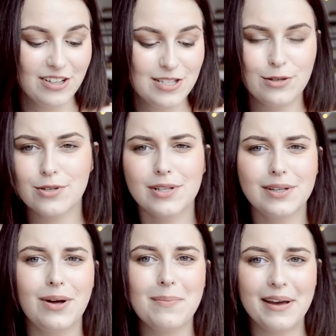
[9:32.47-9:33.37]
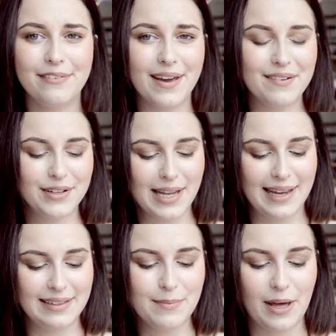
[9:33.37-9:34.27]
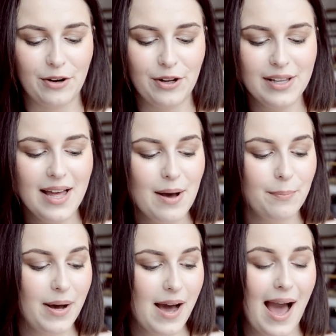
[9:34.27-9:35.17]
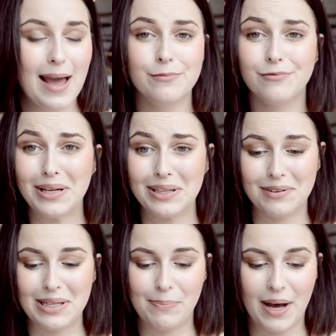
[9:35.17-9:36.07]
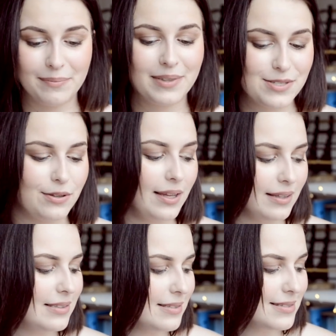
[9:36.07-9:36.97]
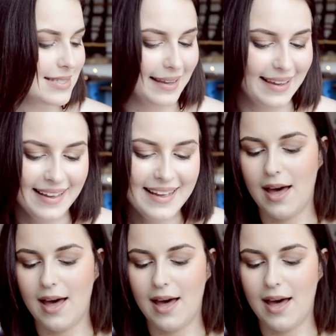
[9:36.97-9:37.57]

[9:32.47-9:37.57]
It's usually not my favorite item at all, but I am really, really pumped, as you can see.